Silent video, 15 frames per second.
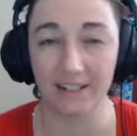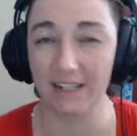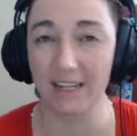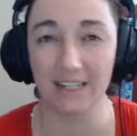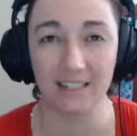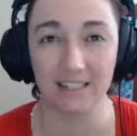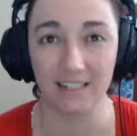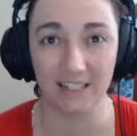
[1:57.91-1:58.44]
I
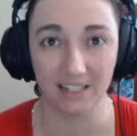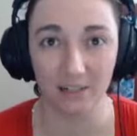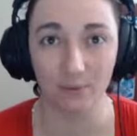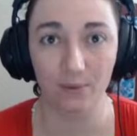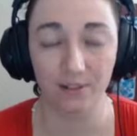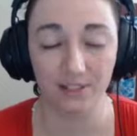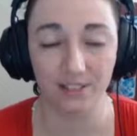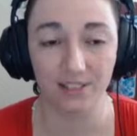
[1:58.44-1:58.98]
can't see
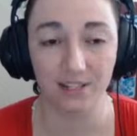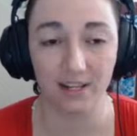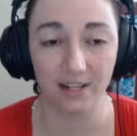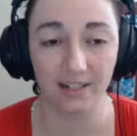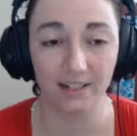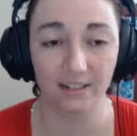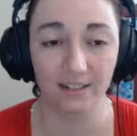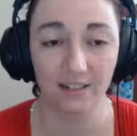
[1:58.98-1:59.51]
anyone's
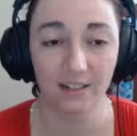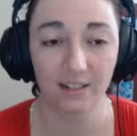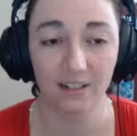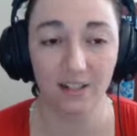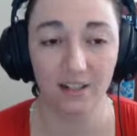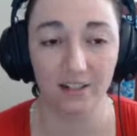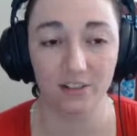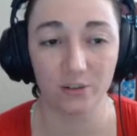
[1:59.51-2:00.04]
sign.
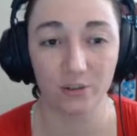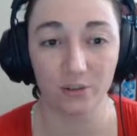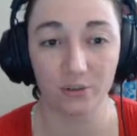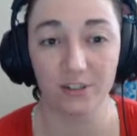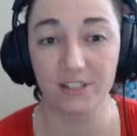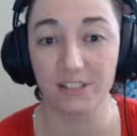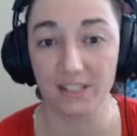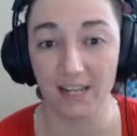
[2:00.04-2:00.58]
So there
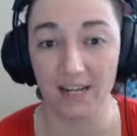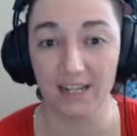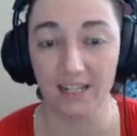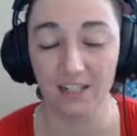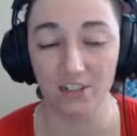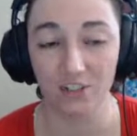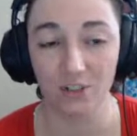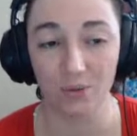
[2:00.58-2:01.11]
is that
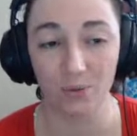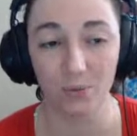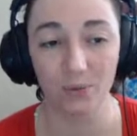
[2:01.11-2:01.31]
issue.